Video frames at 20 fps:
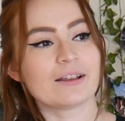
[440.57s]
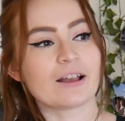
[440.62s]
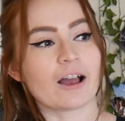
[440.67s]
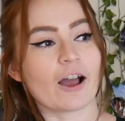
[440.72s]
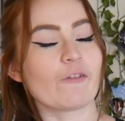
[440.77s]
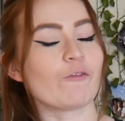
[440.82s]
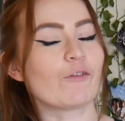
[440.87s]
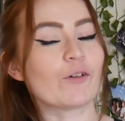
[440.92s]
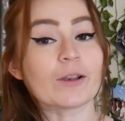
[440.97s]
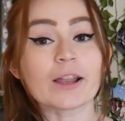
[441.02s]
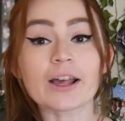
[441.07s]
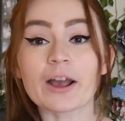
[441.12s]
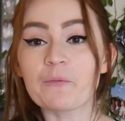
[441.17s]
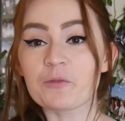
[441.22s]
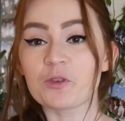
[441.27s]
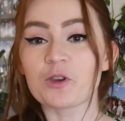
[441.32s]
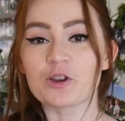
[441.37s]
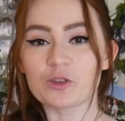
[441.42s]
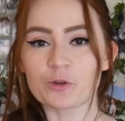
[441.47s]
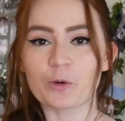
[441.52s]
I'm
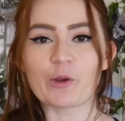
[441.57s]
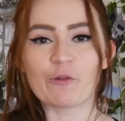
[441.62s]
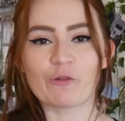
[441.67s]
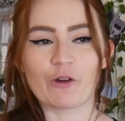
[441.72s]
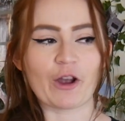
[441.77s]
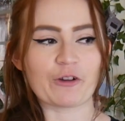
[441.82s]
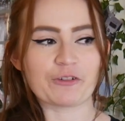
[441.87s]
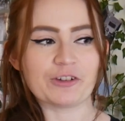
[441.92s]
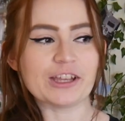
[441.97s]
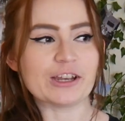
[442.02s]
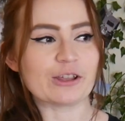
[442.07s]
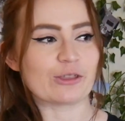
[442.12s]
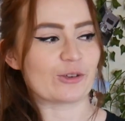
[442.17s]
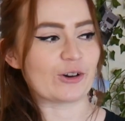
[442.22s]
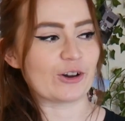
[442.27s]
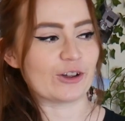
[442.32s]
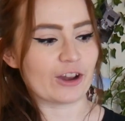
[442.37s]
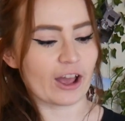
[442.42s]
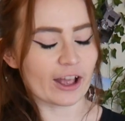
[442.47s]
doing a 24-hour readathon.